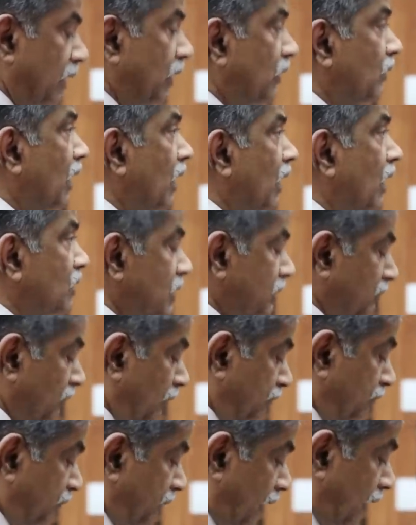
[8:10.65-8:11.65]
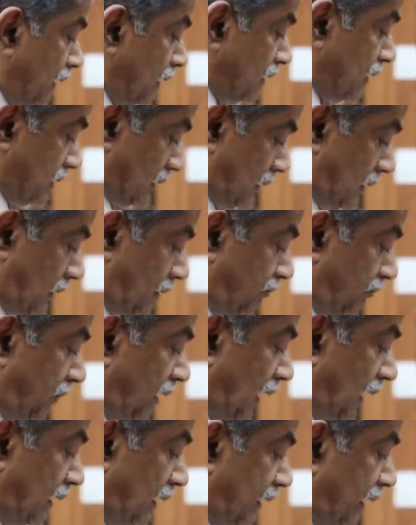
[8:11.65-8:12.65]
Your lordship obtained
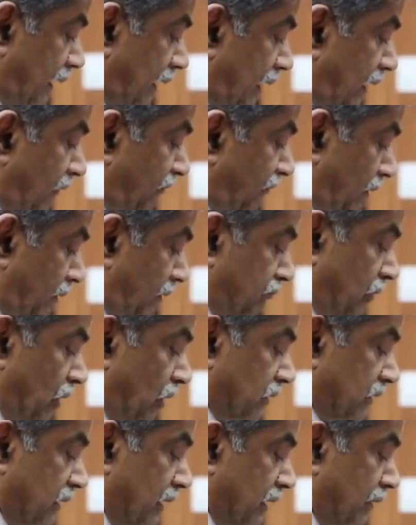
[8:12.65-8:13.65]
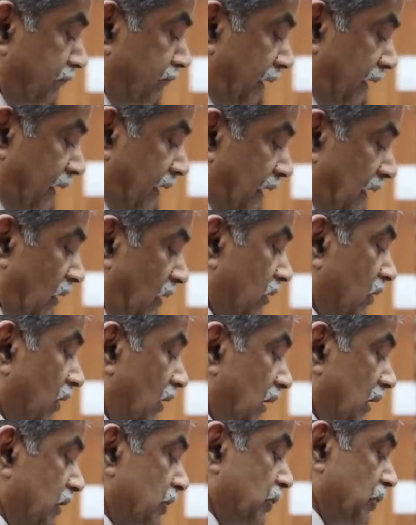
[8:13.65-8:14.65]
BL degree from Dr. Ambedkar Law
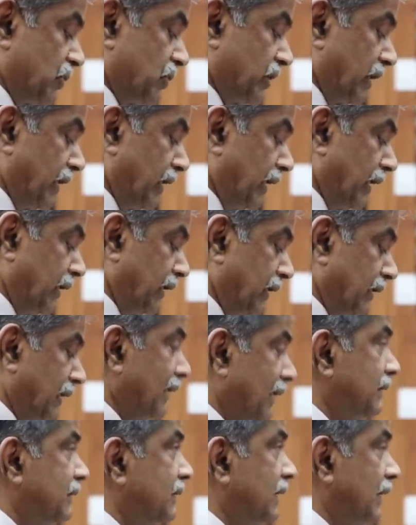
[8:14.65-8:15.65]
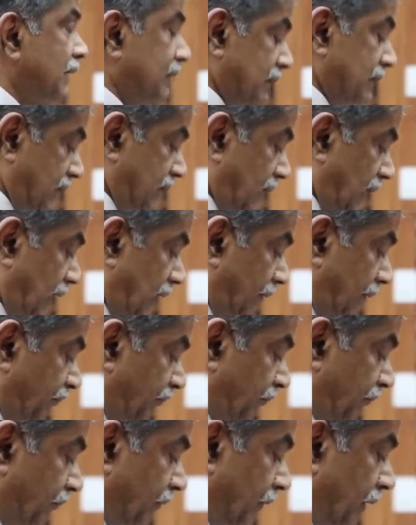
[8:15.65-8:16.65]
College, Chennai, in 1983,
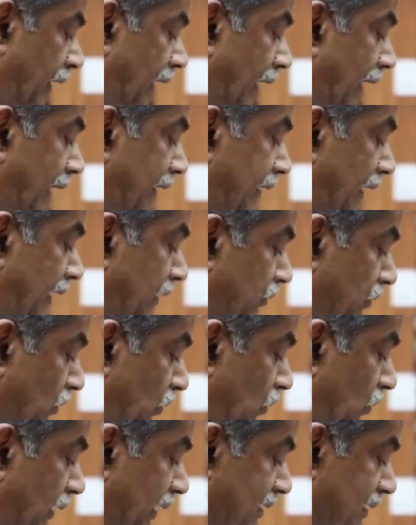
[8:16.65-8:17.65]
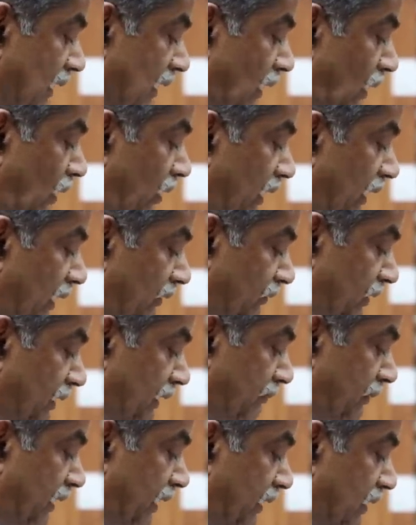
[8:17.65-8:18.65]
and enrolled as a lawyer with the
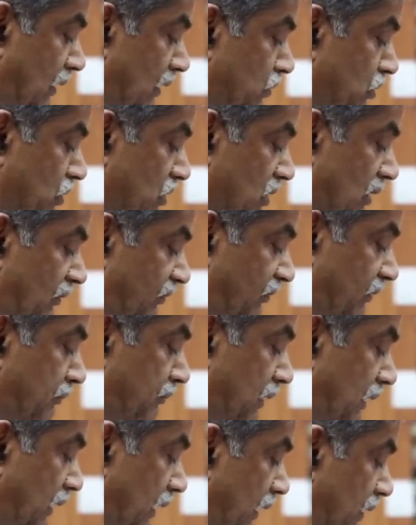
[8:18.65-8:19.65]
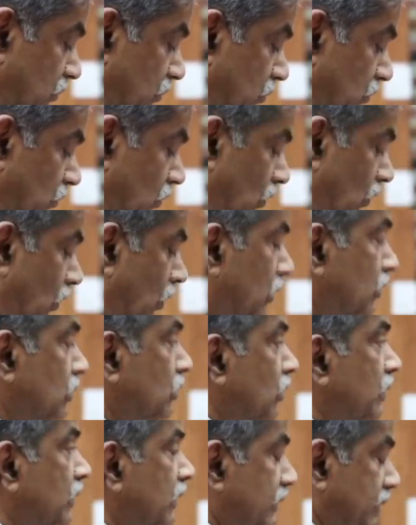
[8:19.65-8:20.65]
Bar Council of Tamil Nadu on
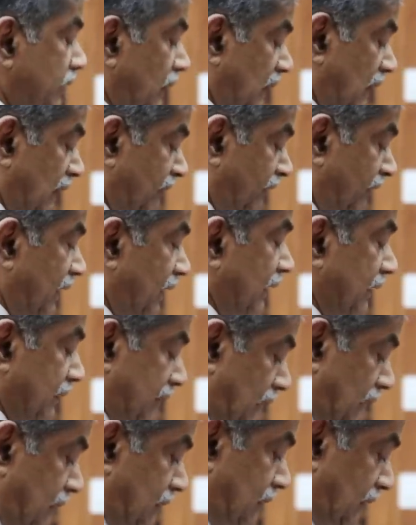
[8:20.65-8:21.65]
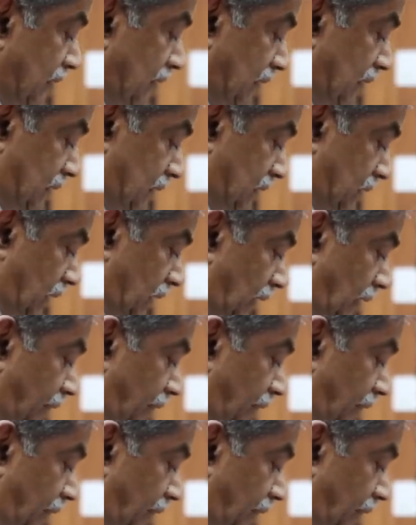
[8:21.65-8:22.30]
23/11/1983.